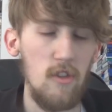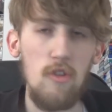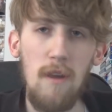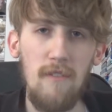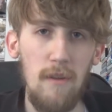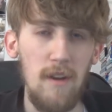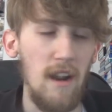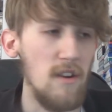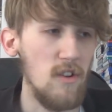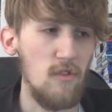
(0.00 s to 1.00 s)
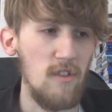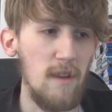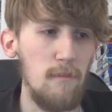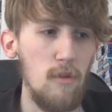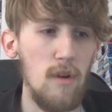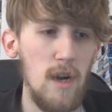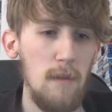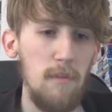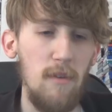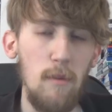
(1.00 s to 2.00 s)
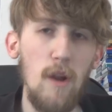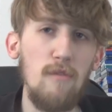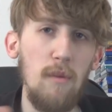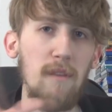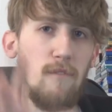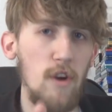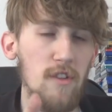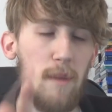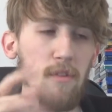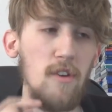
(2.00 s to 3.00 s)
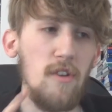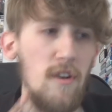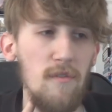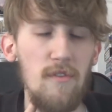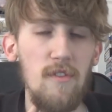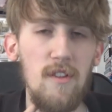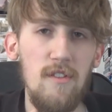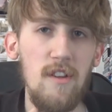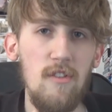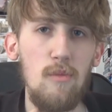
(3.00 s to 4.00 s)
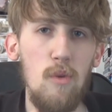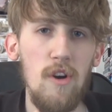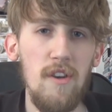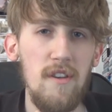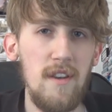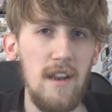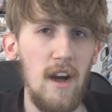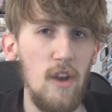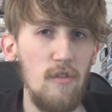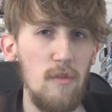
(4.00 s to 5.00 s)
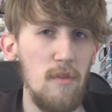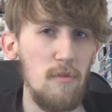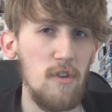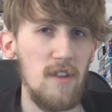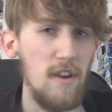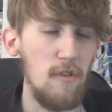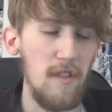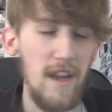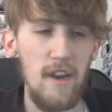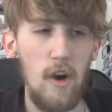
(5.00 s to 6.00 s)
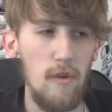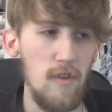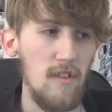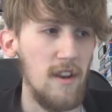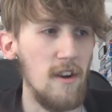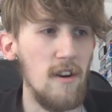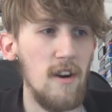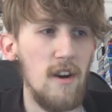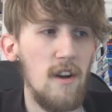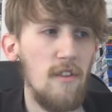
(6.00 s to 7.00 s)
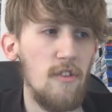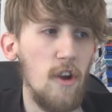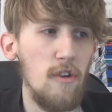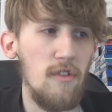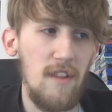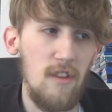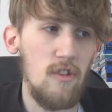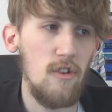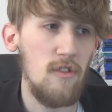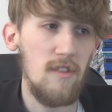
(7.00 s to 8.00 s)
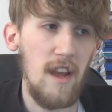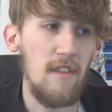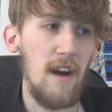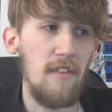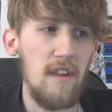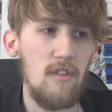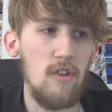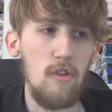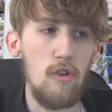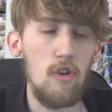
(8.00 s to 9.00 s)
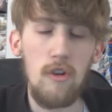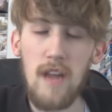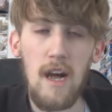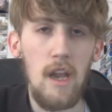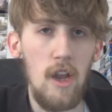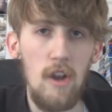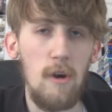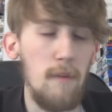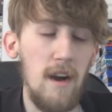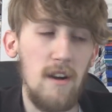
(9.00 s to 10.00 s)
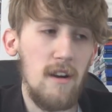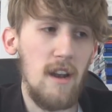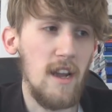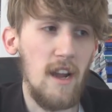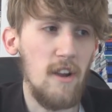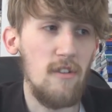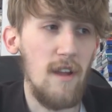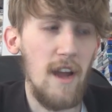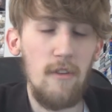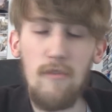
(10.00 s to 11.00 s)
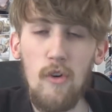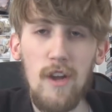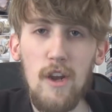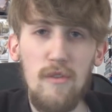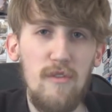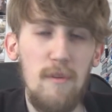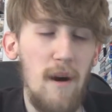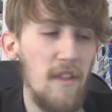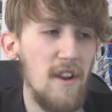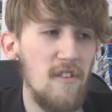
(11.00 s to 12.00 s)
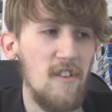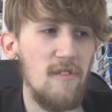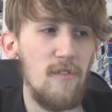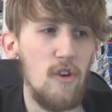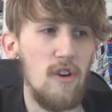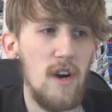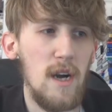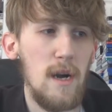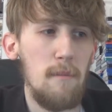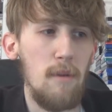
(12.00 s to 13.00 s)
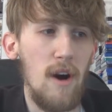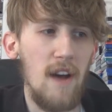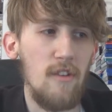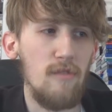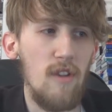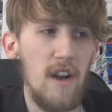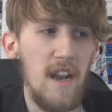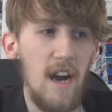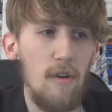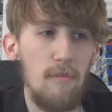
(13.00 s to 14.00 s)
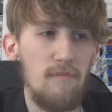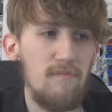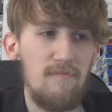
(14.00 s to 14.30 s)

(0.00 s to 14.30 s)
two of my favorite characters, for example. But if I'm going from the first episode of season 1, did I love them as much as I do at the end? Obviously not. So these two, saying that, these two could get a lot better. Like, I could end up falling in love with them by the end of season 4, but as of right now,